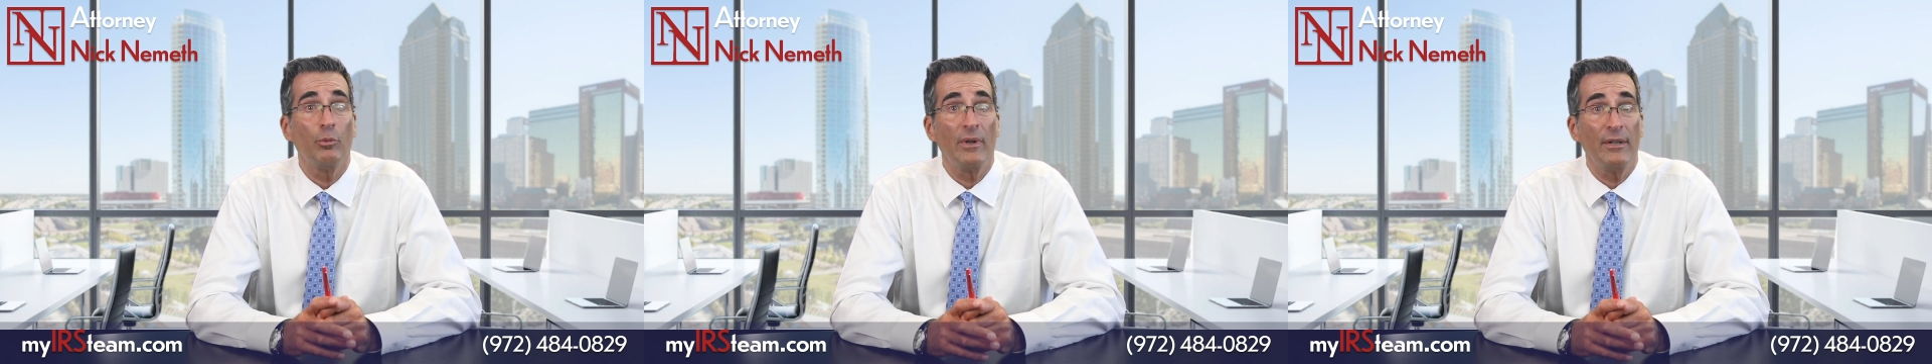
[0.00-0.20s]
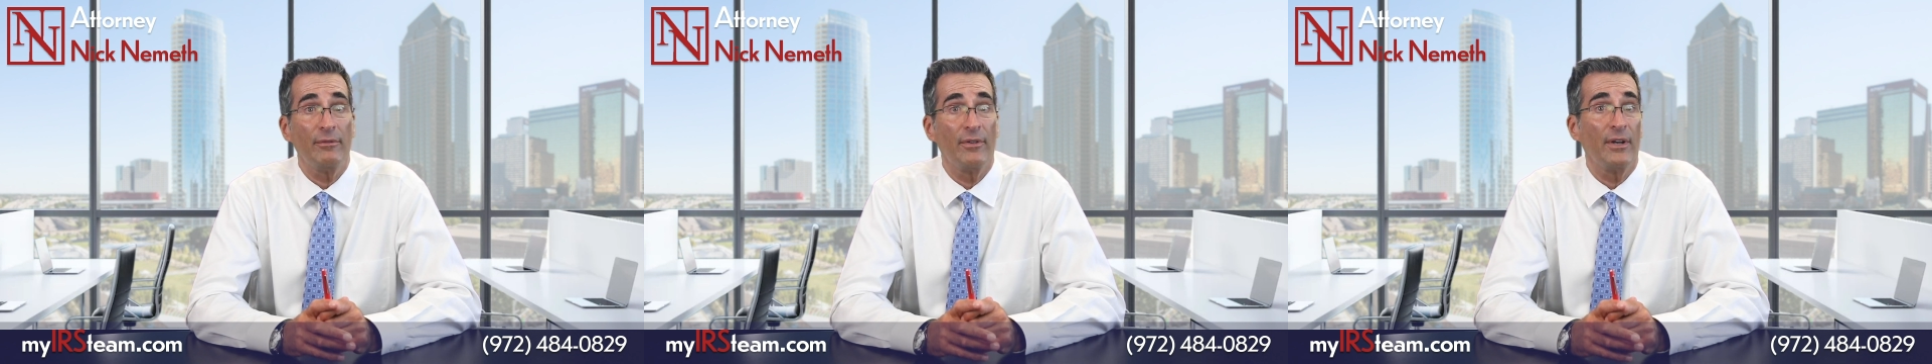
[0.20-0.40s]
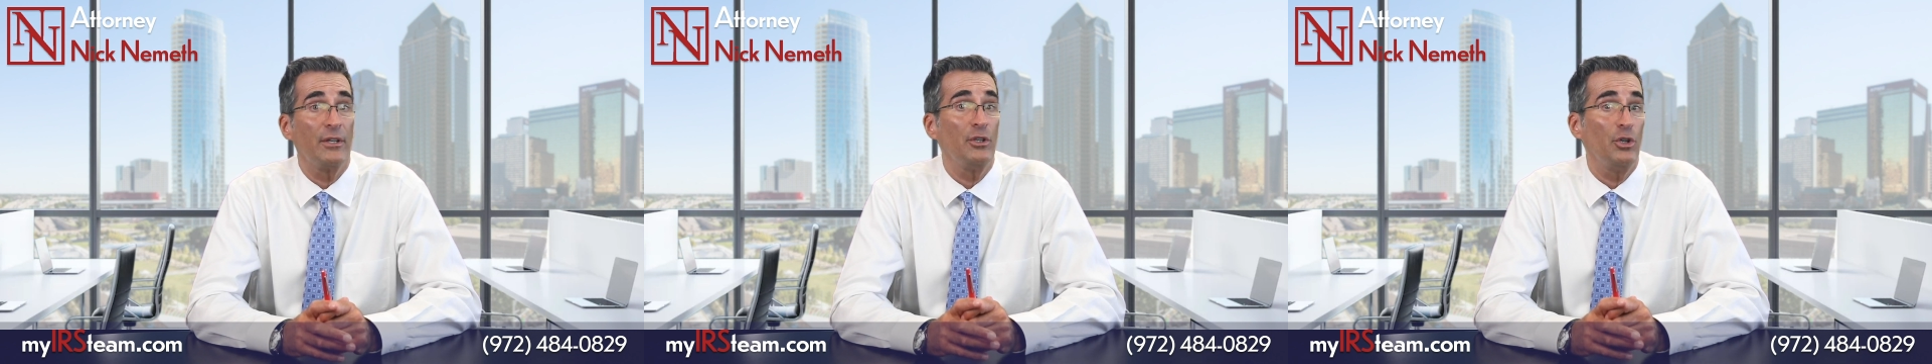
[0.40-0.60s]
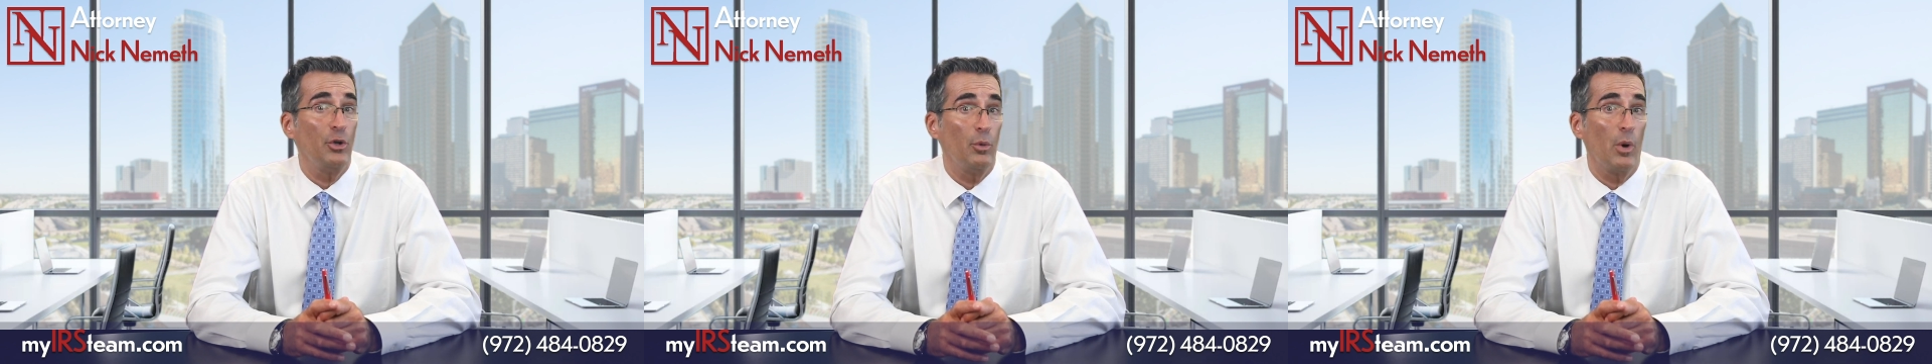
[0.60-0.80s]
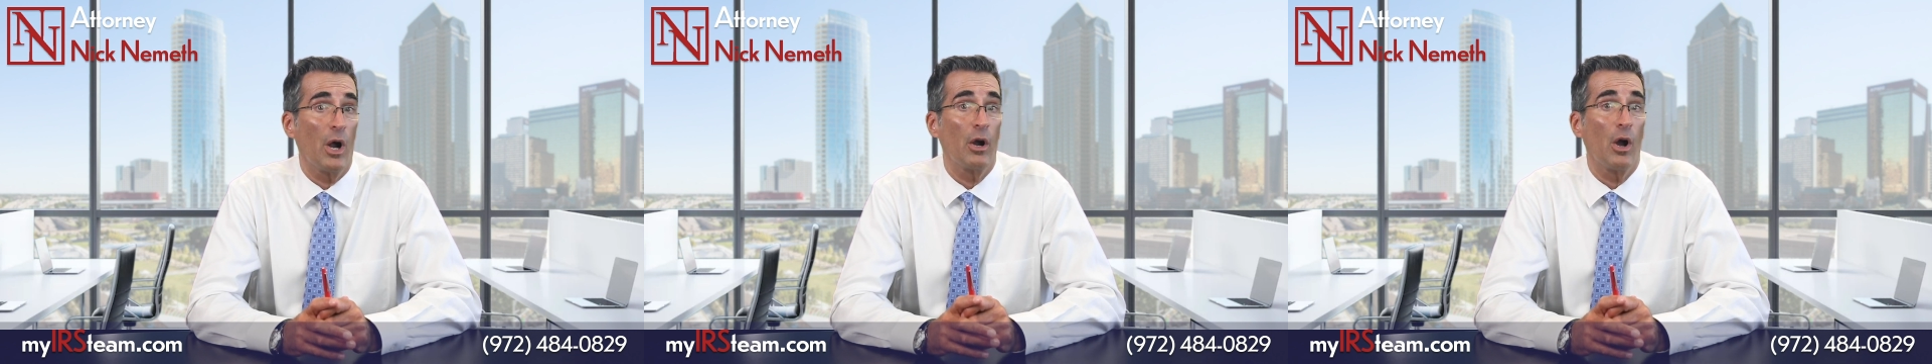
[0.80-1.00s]
refund
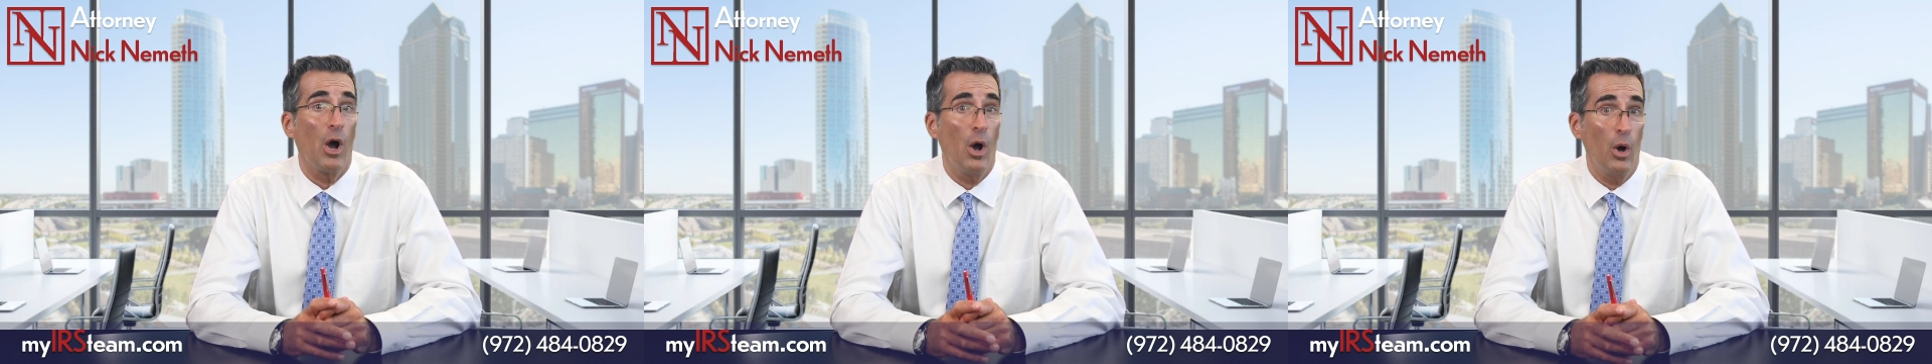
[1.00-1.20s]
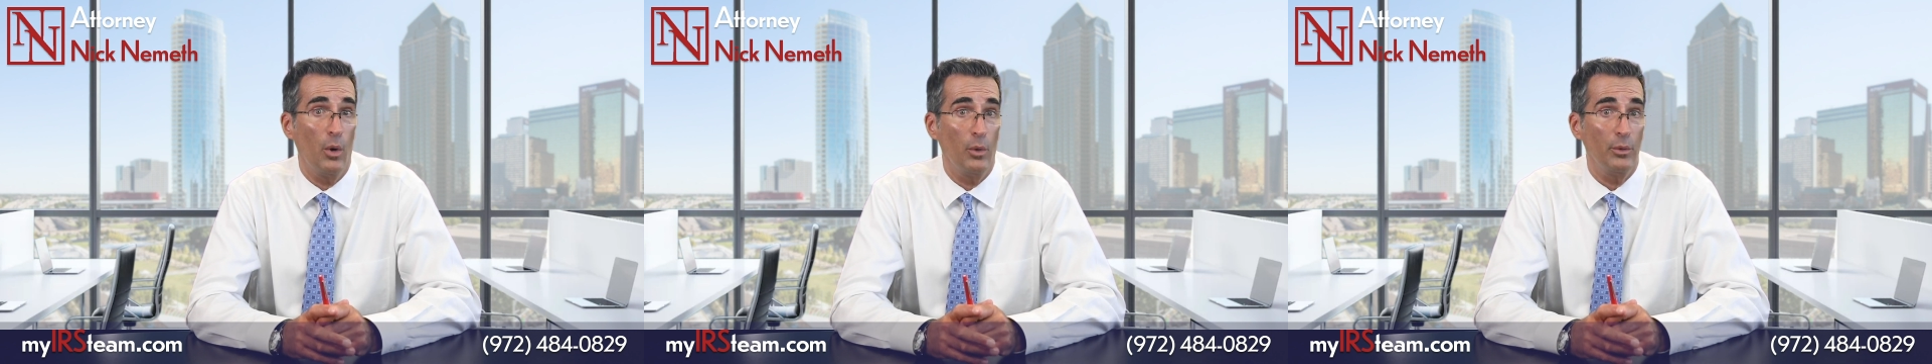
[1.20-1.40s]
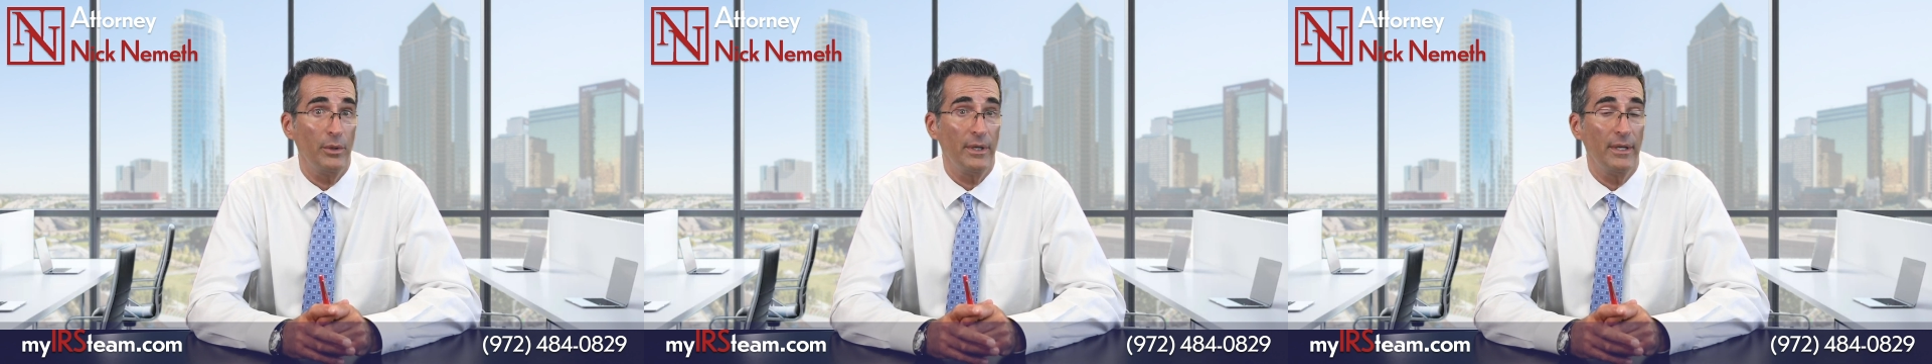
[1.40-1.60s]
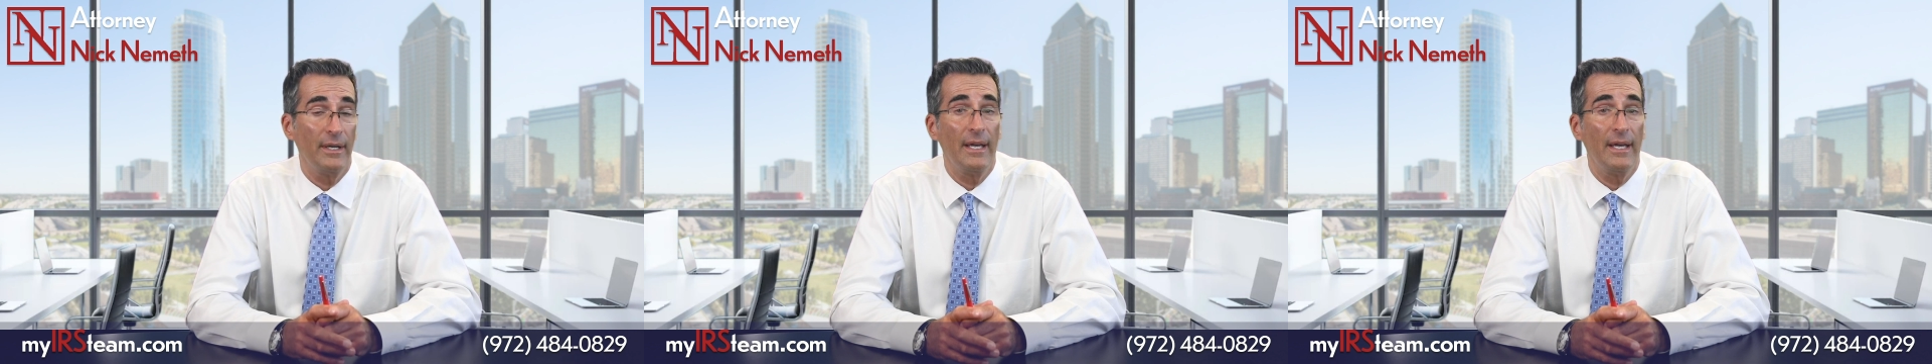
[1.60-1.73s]
you are owed.